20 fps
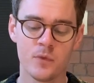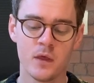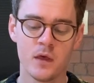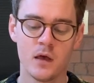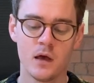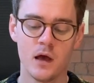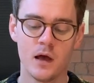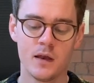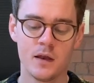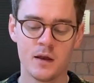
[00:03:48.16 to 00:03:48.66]

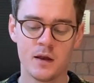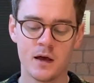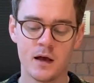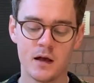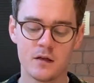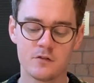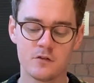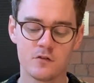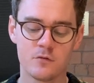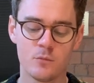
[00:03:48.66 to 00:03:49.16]
And then it
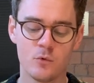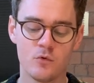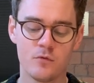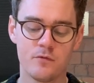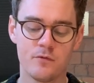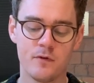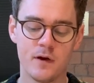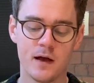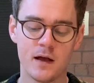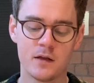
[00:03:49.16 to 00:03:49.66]
has a small
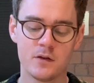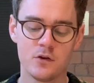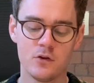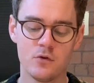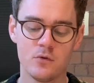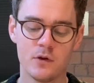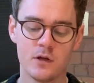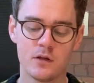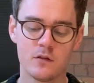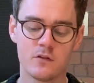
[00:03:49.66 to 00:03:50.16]
fan
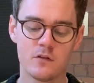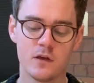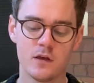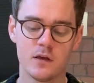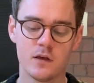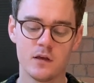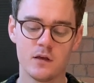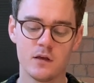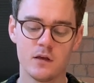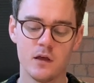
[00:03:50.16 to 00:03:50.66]
unit
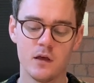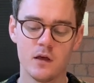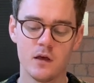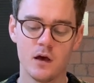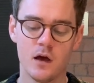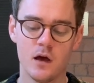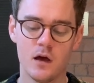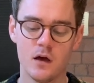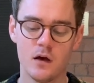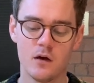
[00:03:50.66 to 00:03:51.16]
here,
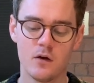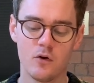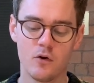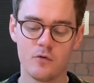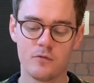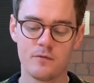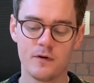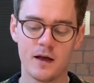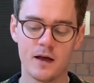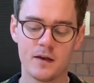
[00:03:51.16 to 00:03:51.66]
or
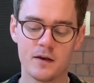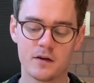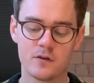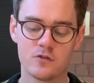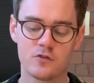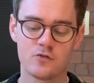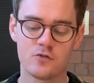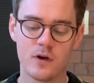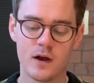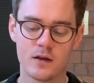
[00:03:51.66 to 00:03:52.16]
fan
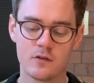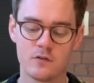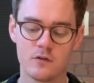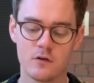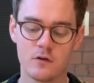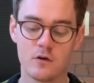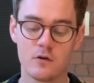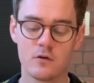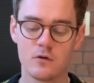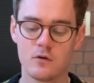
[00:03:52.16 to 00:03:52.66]

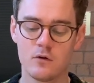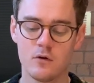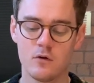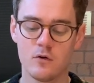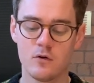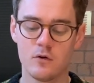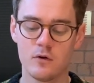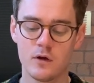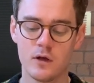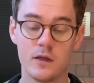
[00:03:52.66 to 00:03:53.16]
extractor,
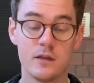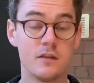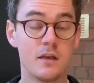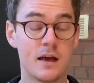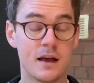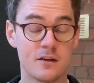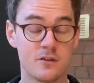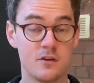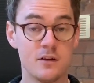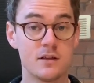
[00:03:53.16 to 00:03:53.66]
or
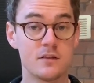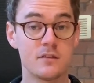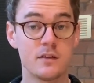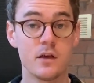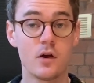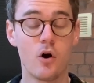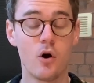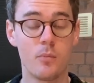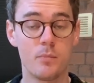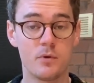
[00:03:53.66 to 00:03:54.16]
actually it's
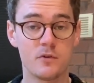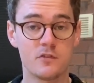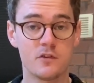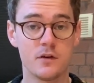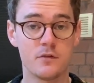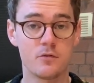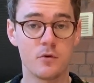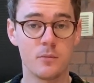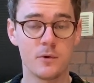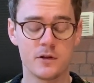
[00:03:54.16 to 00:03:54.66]
the
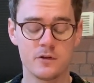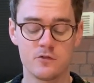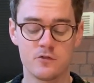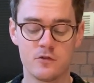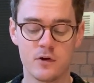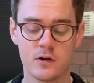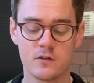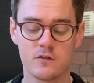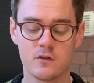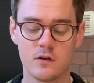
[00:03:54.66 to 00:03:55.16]
opposite from an
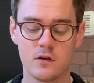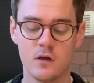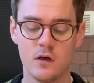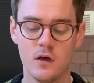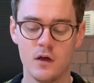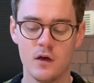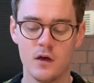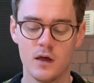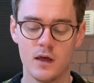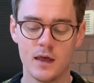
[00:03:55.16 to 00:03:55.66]
extractor.
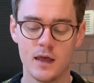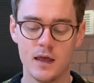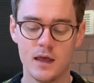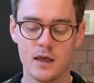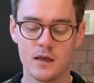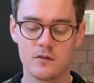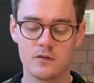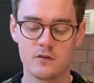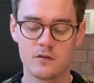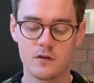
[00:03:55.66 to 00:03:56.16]

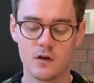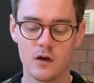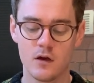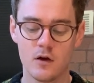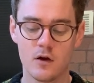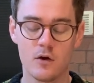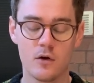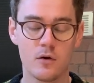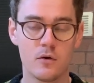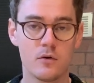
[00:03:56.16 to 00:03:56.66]
It
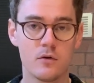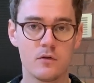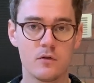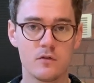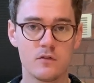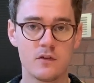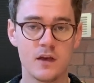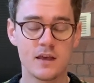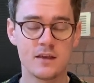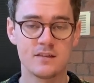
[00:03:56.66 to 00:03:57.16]

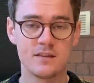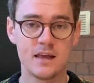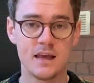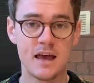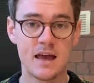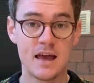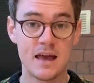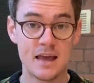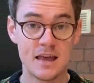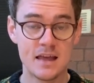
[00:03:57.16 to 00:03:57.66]
takes the
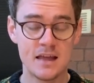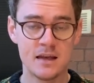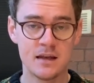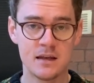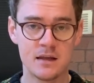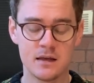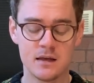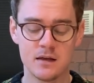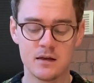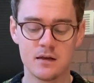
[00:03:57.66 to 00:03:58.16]
air
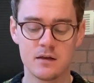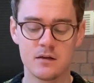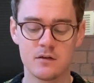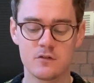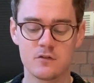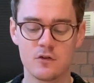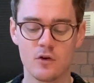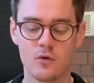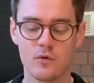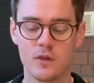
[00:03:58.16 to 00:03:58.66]
in here
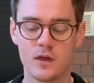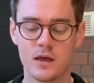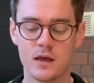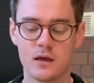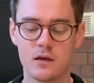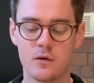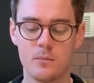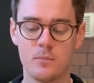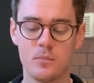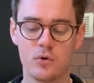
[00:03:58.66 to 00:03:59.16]
so that
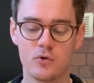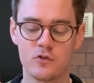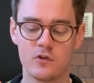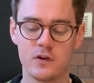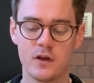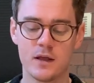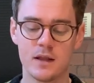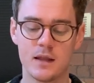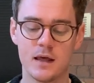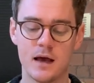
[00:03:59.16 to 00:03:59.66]
it can push
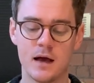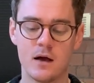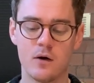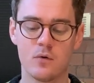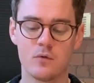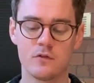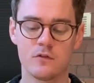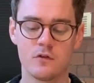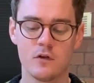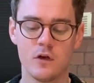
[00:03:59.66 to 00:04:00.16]
it
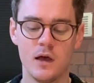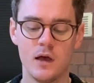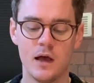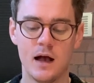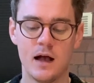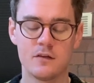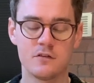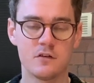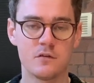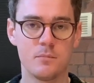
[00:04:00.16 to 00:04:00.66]
out
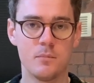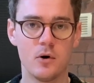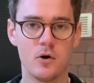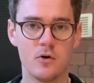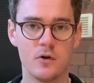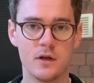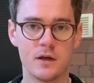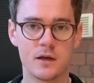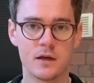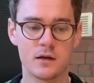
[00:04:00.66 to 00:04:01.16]
as it's
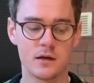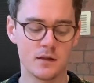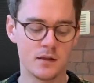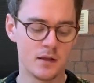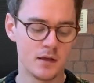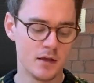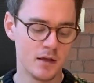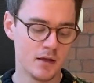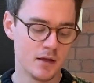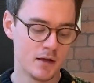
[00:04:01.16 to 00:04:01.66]
burning
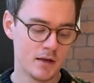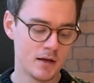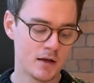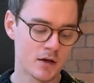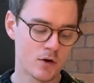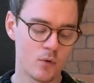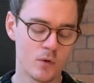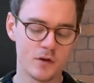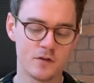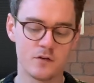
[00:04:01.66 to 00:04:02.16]
the
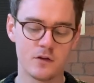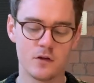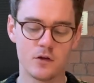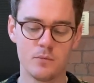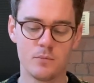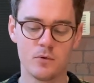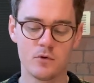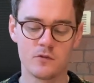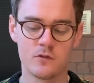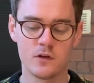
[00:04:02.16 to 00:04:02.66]
liquids that
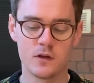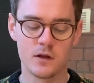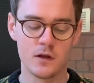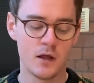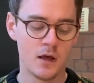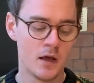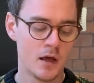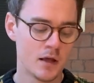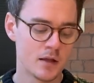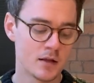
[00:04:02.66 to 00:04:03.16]
you put in.
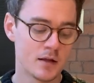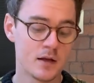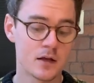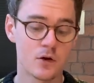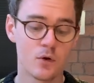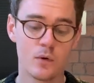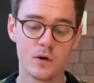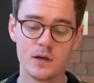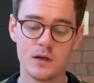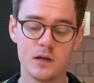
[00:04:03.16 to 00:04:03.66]
The
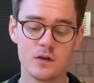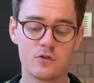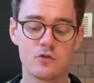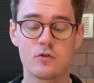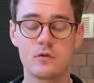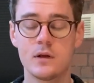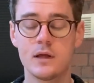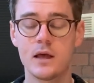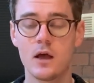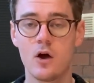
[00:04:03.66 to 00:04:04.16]
liquid
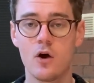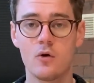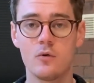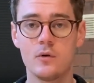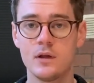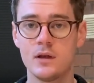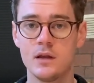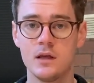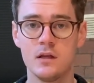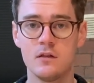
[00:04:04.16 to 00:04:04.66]
literally
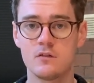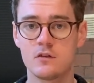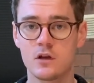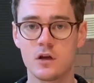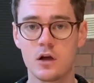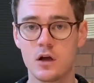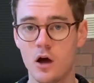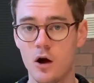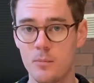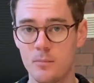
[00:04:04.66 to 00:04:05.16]
only needs a
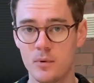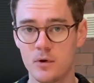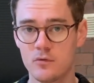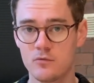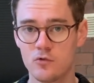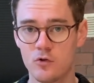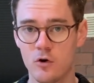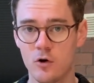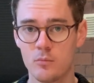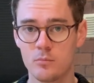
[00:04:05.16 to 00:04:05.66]
couple of
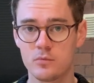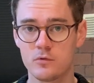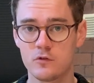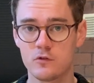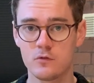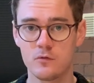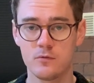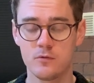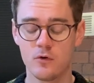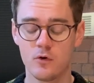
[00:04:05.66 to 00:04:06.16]

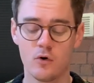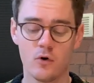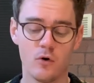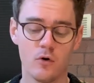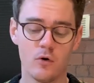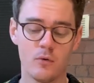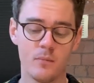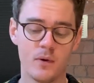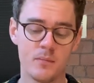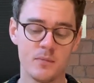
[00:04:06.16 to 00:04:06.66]
drops
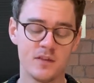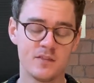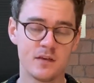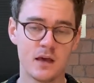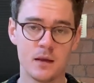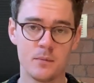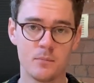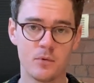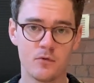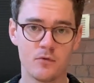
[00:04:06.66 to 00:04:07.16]
for maybe
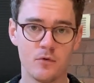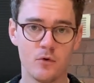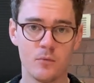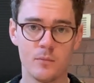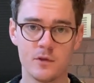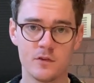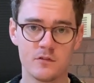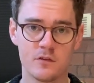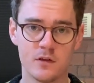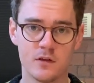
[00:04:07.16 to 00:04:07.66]
10
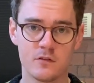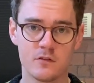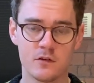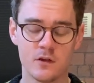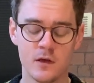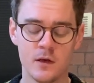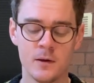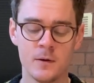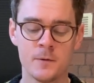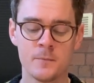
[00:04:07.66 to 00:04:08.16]
performances,
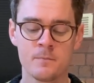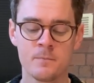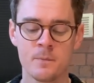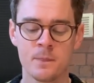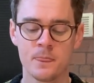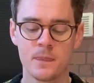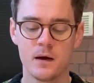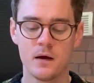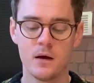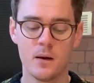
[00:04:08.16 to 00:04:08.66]

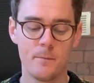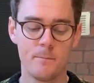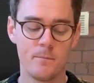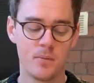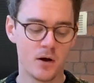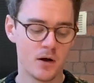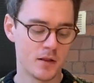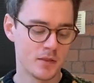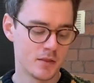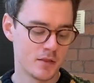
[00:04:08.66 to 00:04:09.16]

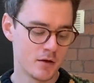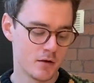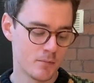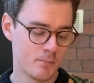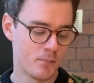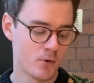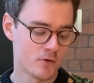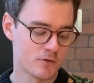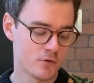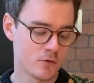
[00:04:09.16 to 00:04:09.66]
but the
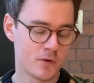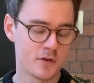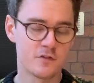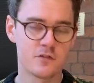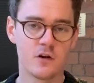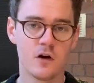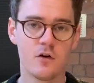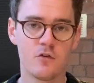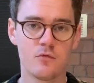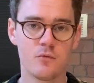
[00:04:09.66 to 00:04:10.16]
bottle
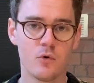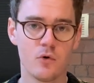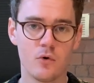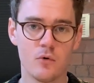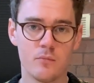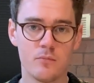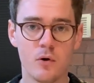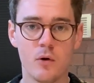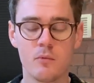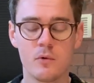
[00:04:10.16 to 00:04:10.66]
itself
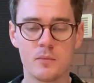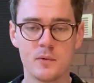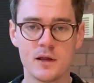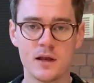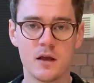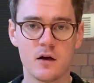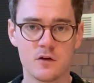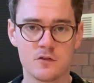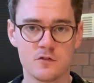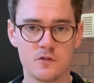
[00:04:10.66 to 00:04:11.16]
will probably
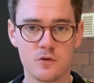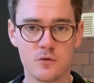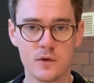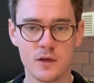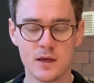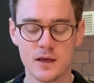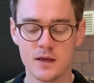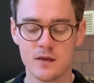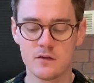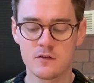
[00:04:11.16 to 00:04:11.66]
last you
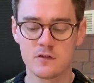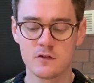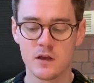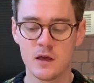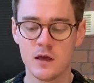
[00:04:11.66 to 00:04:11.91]
years.